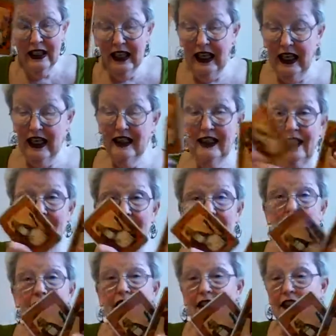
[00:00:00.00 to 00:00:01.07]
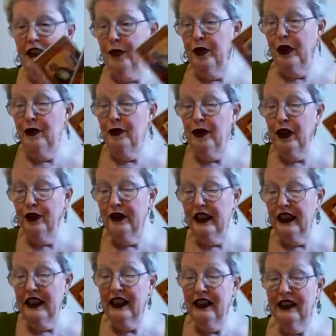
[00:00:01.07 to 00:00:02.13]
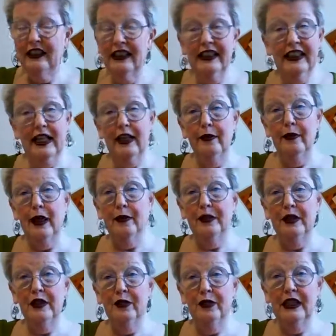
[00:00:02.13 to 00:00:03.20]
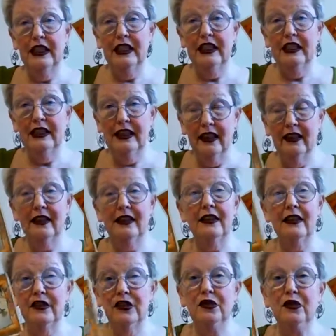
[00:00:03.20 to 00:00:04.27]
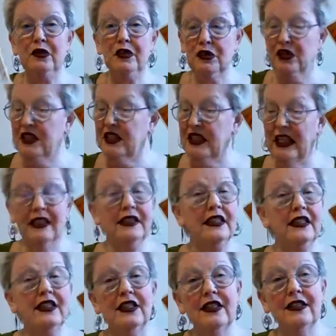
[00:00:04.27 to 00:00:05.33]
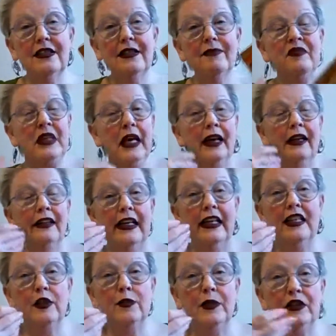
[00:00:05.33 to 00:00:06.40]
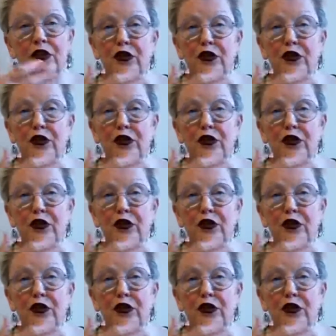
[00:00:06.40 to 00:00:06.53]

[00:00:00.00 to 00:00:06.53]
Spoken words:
I think the people over here that came up in the beginning, I think it's you and your son. It's just other aspects.